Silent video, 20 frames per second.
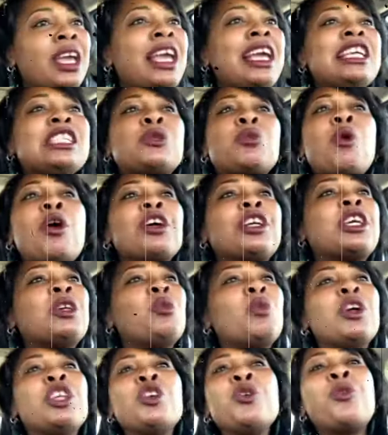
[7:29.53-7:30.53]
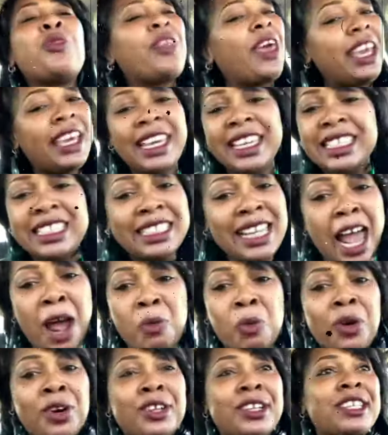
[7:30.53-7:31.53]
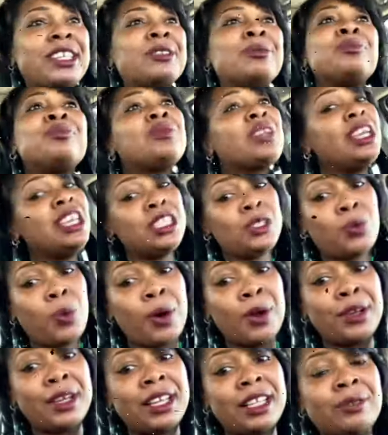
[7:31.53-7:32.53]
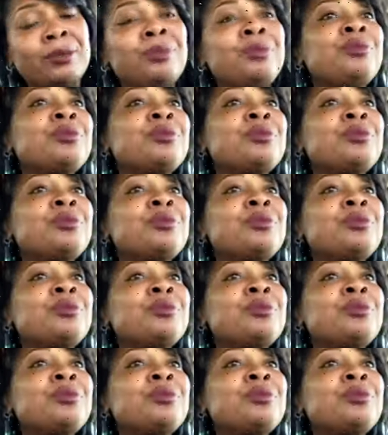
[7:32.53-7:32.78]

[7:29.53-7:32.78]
He's working when you think He's not working. He's working.